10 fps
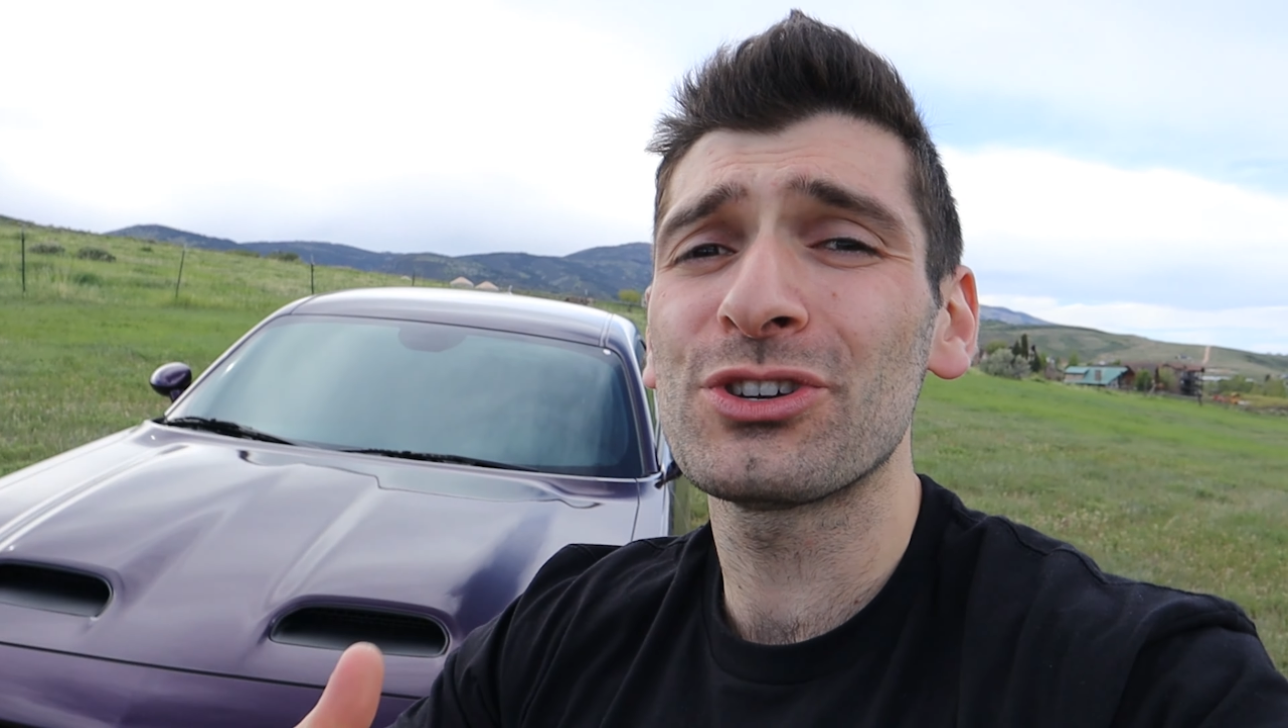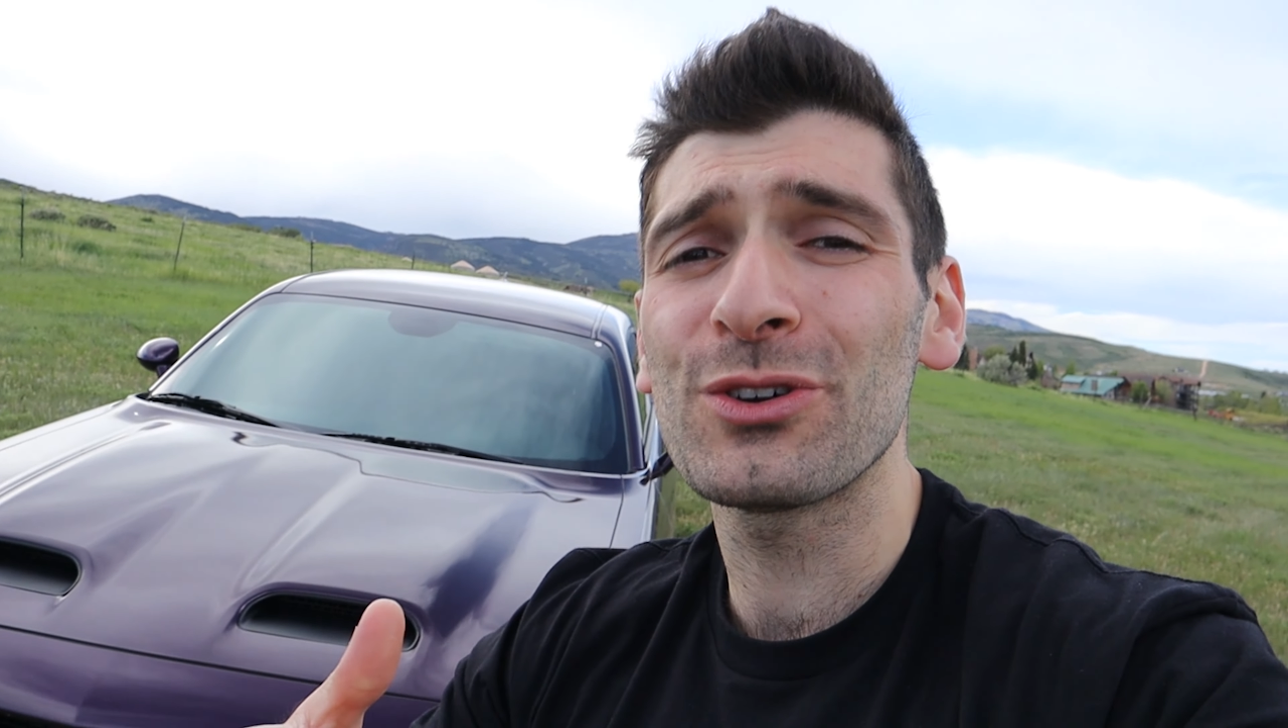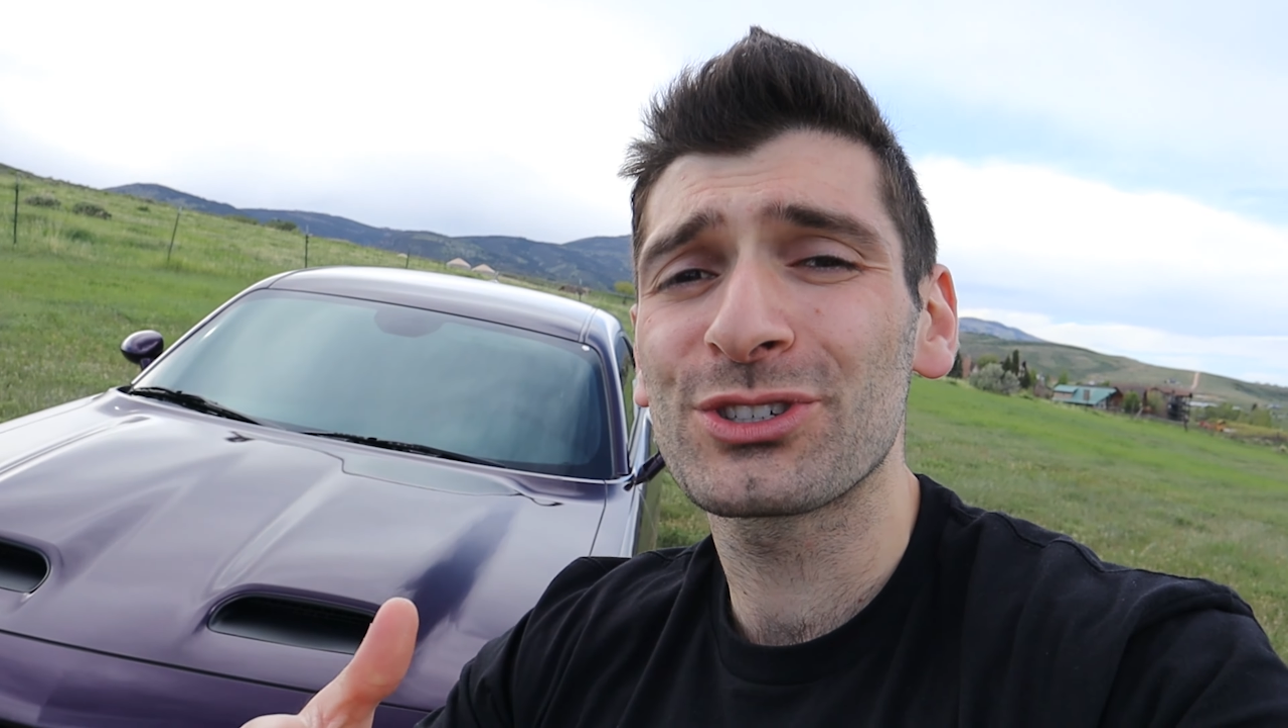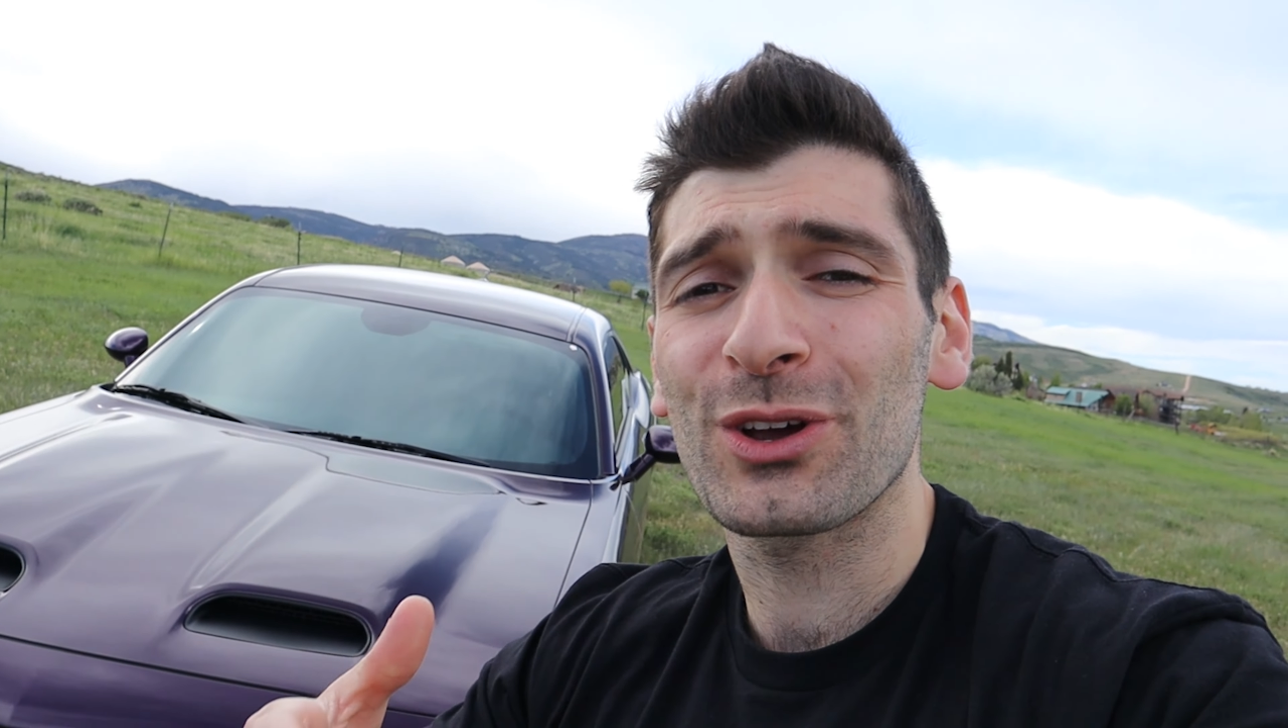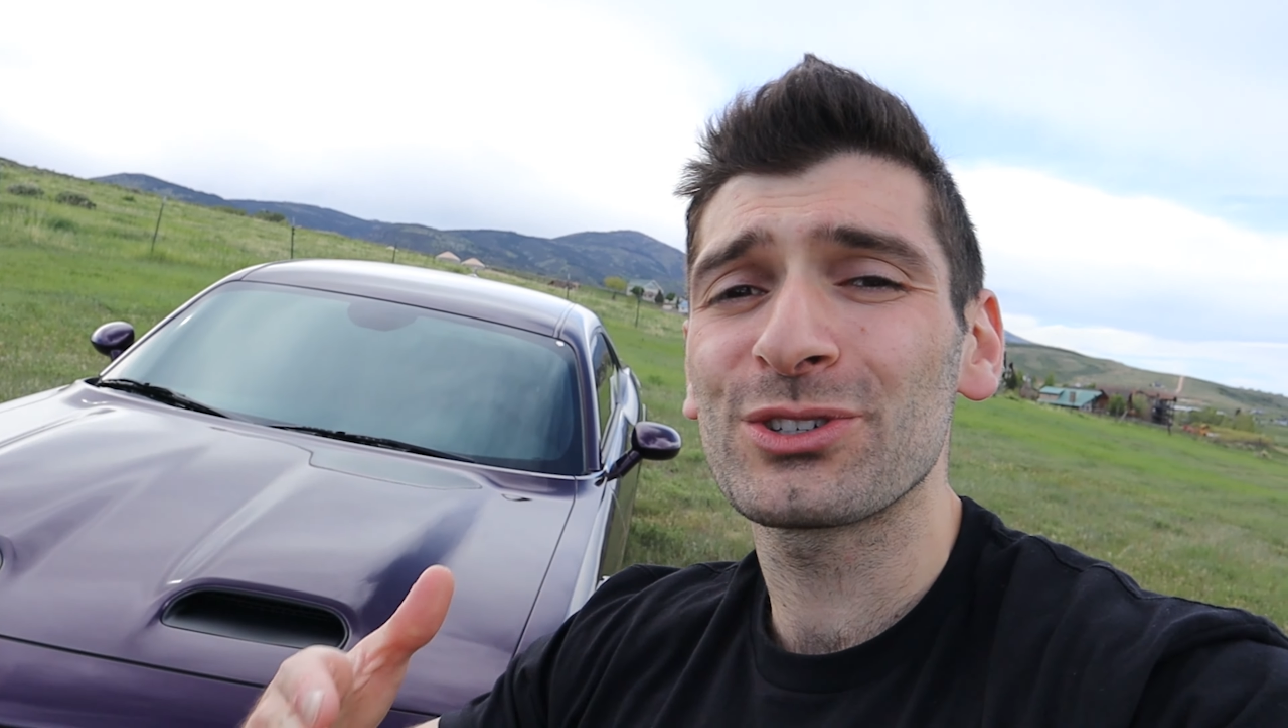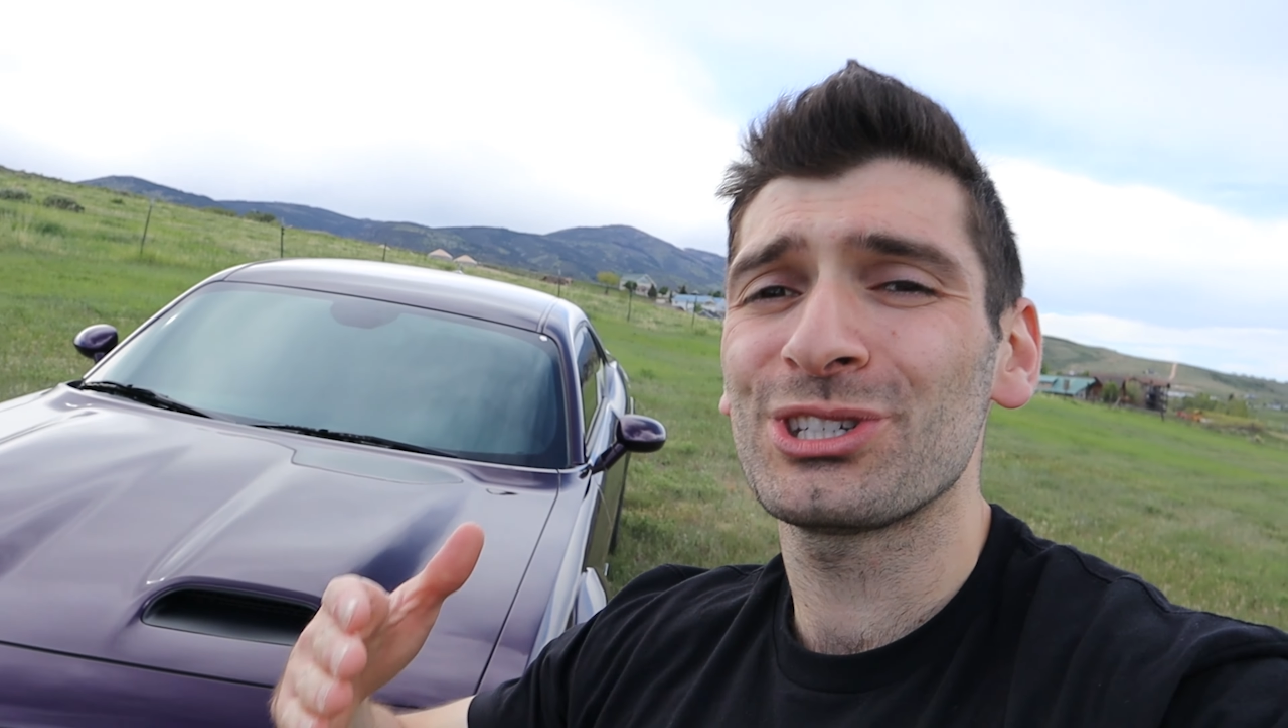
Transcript: do so